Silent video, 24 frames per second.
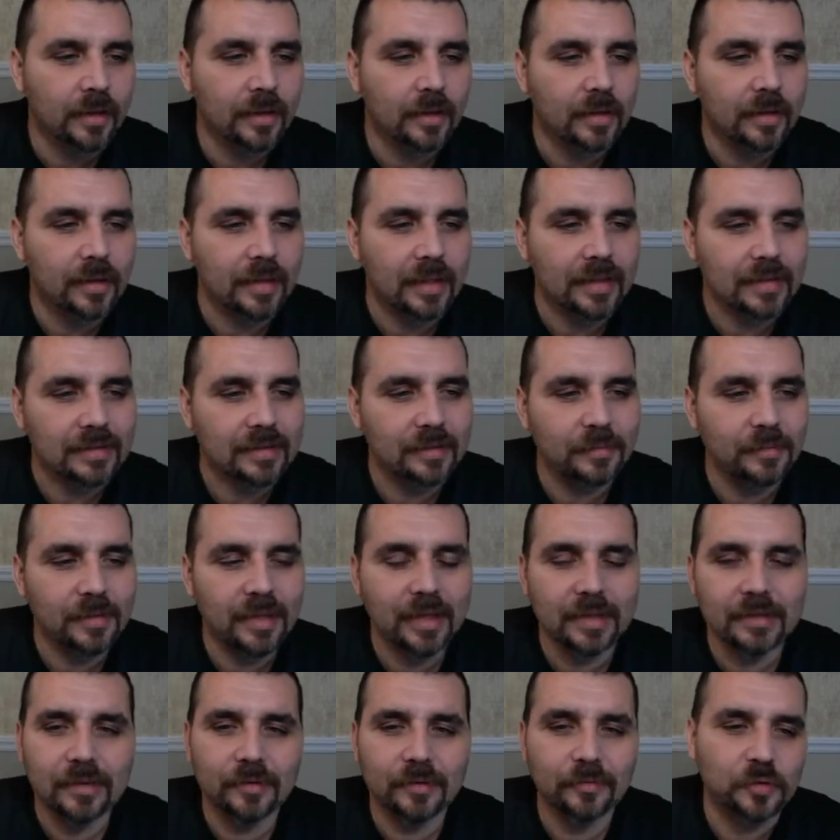like some of
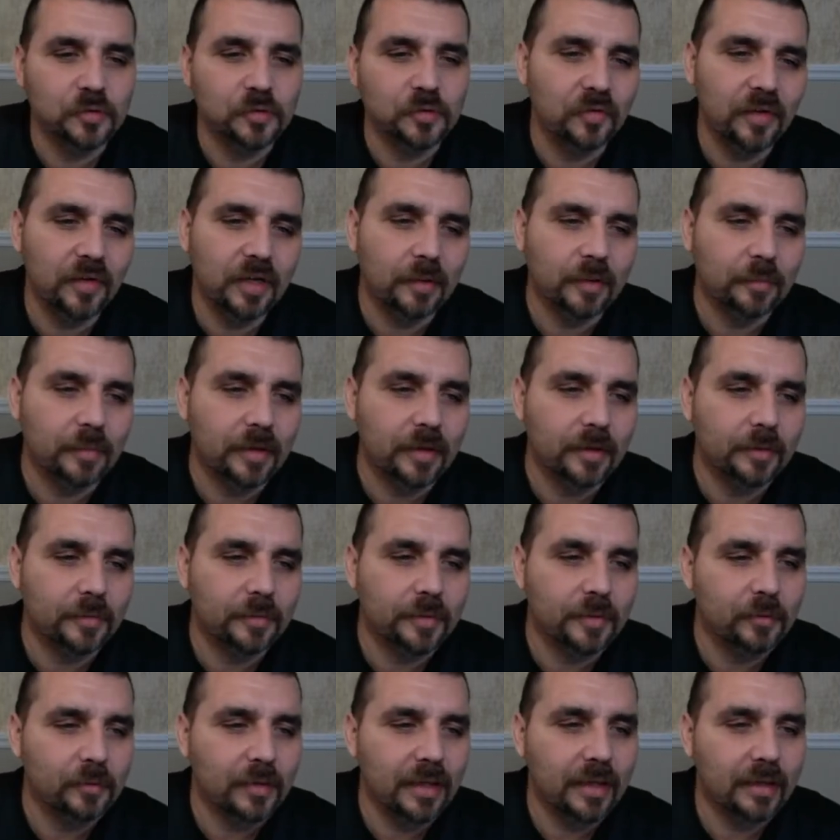that stuff was feed, man. I
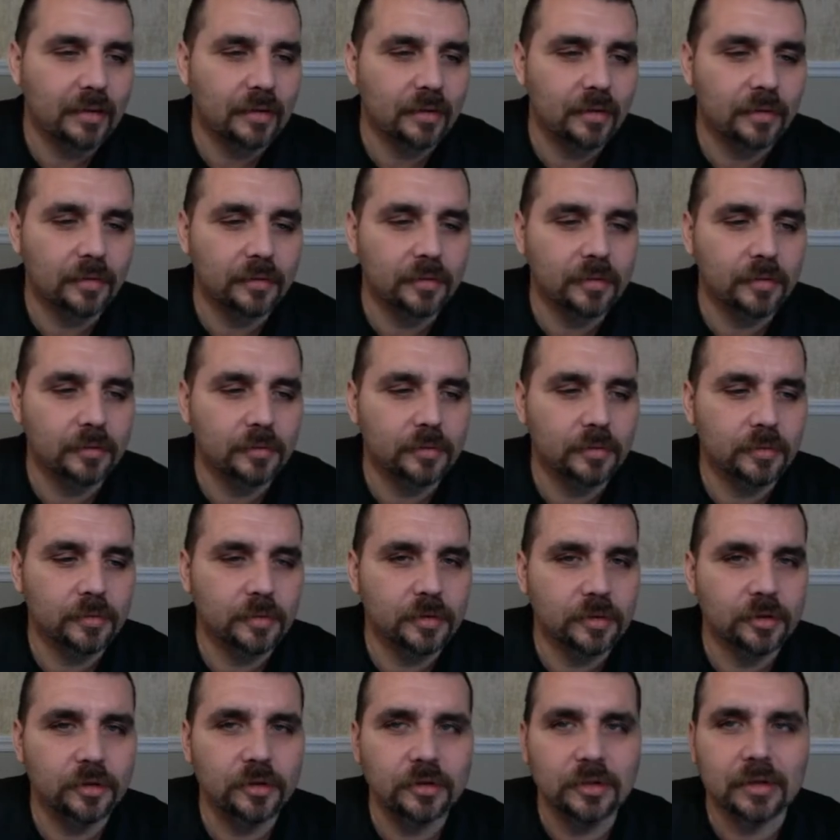mean, there
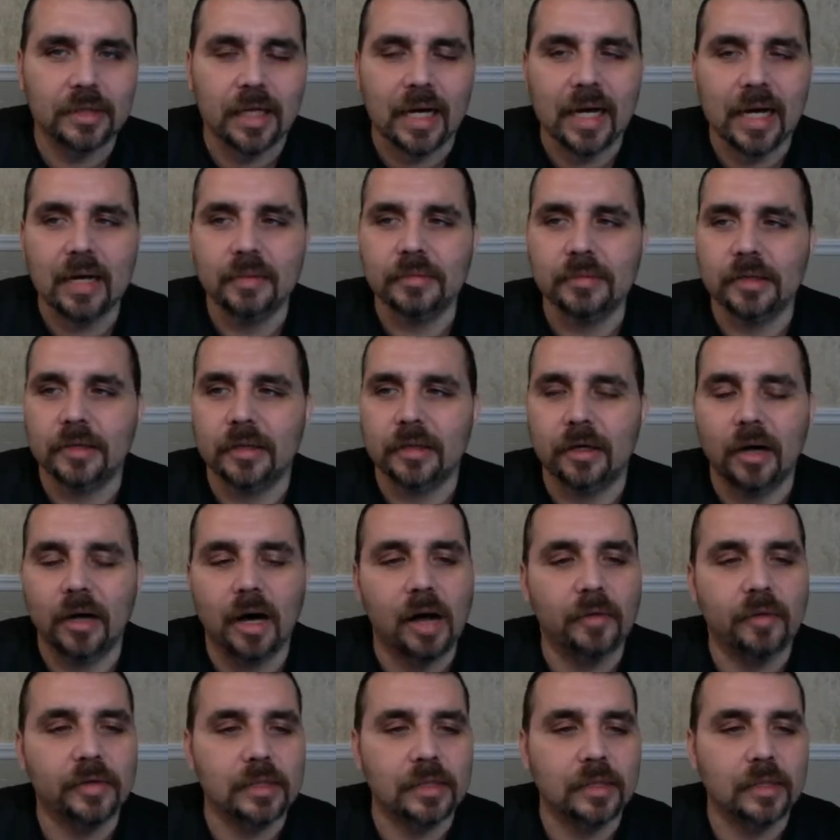was good times in there.
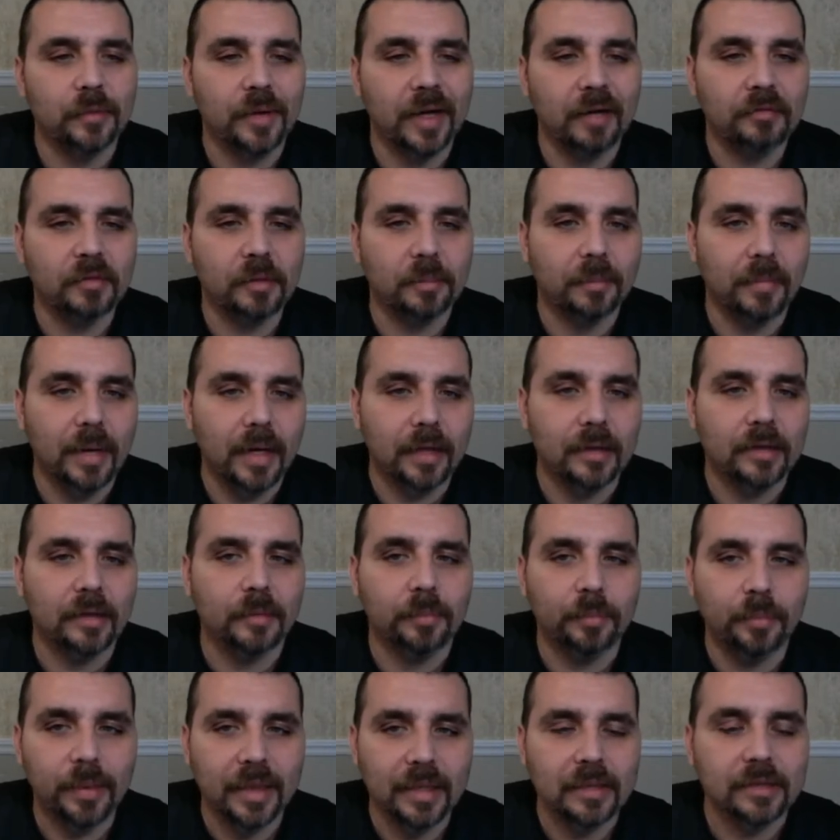Obviously, we have to make the
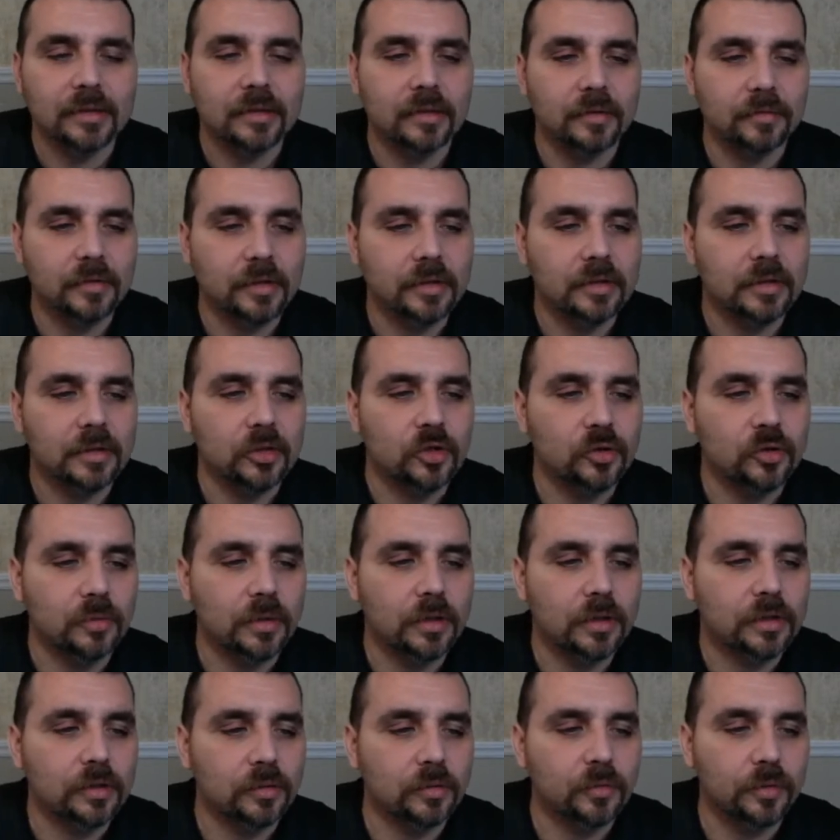best of the
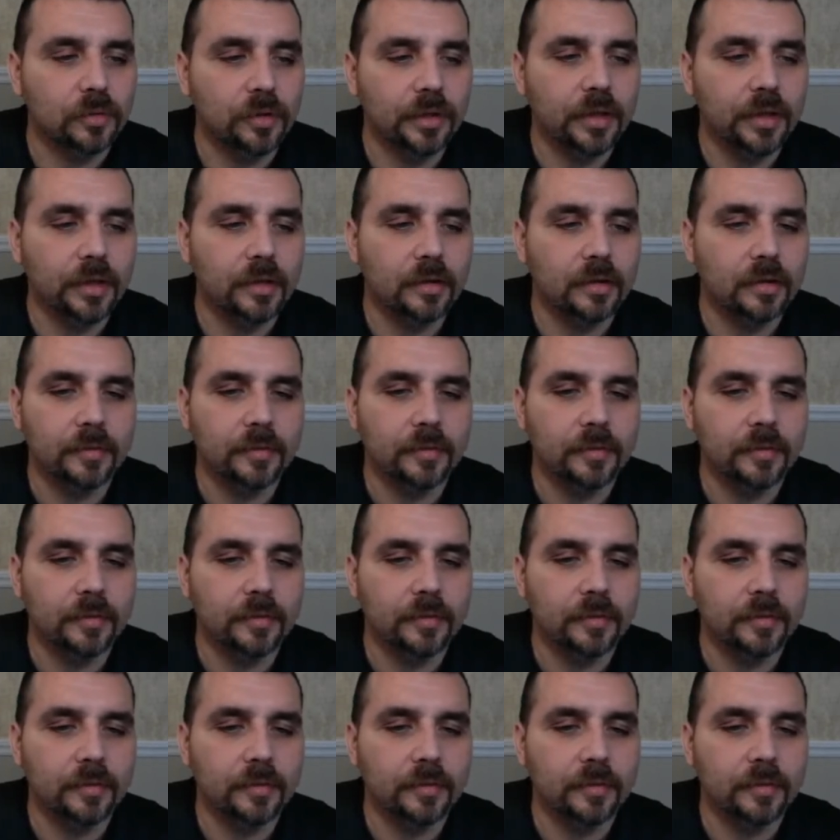situation we're in.